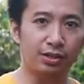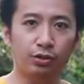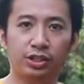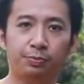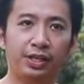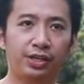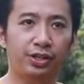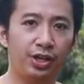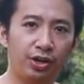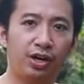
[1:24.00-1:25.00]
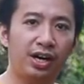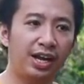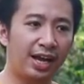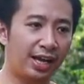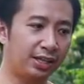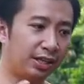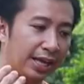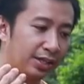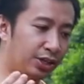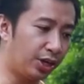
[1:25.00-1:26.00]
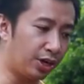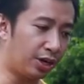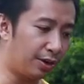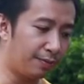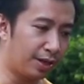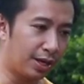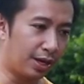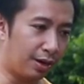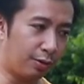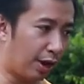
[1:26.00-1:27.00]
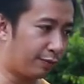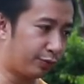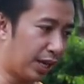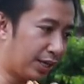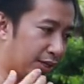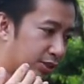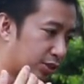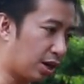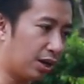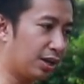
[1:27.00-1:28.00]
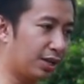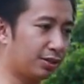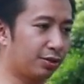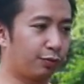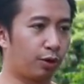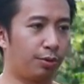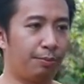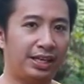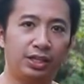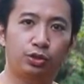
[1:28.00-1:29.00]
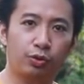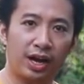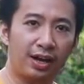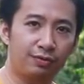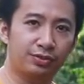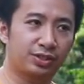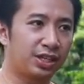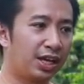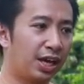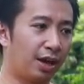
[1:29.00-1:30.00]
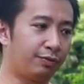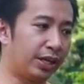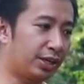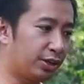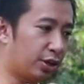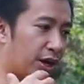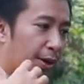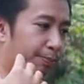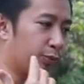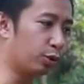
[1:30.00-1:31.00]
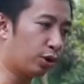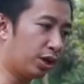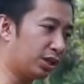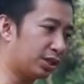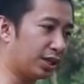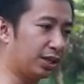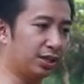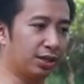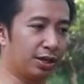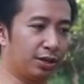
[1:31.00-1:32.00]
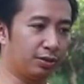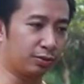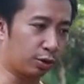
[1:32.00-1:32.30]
And it's been a year, and in that year, I've taken Scarlett for many drives. I've taken her up north in